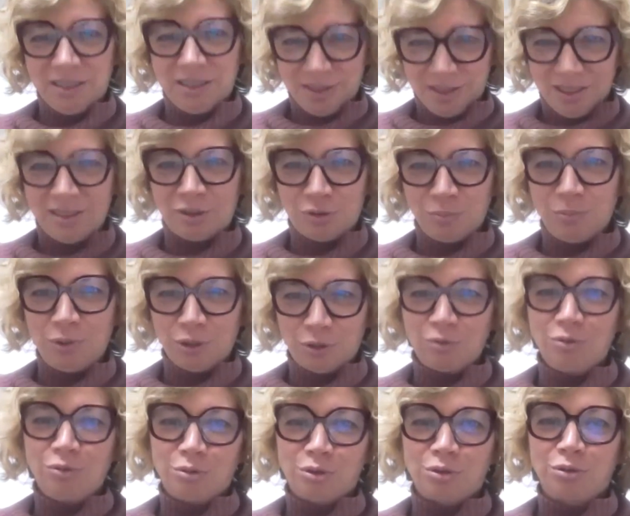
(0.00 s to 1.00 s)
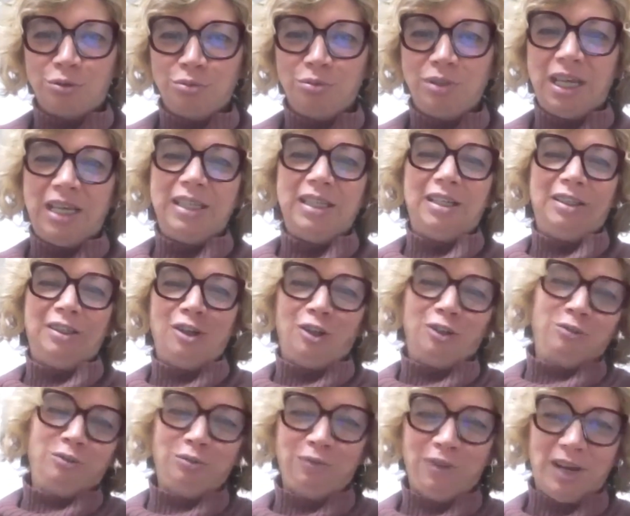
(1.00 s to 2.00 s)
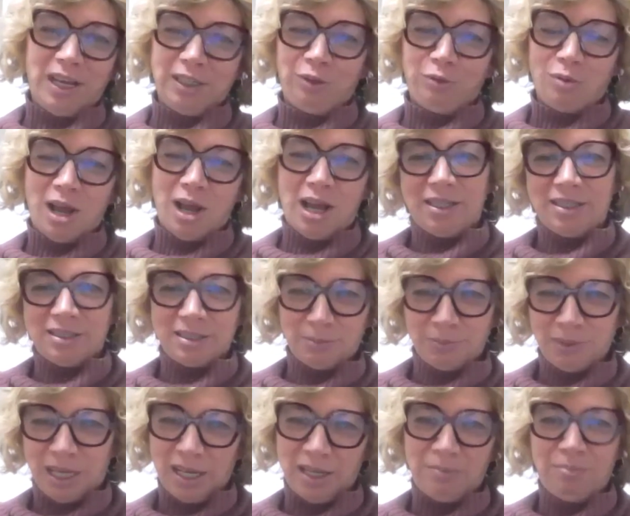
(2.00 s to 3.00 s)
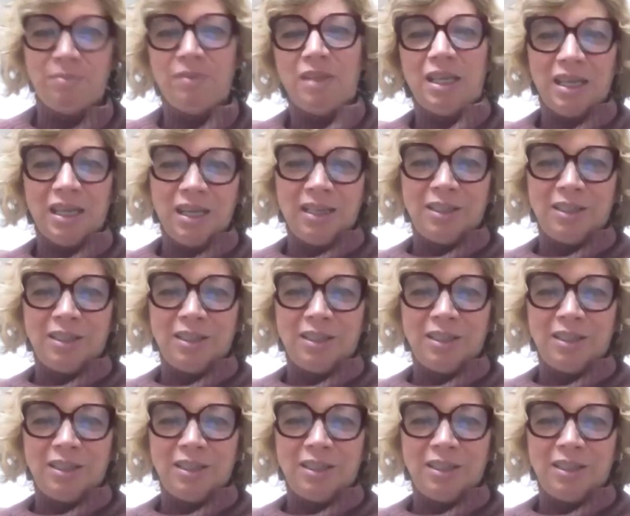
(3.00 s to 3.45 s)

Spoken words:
It needs to be a solution today and not to fly too high sometime.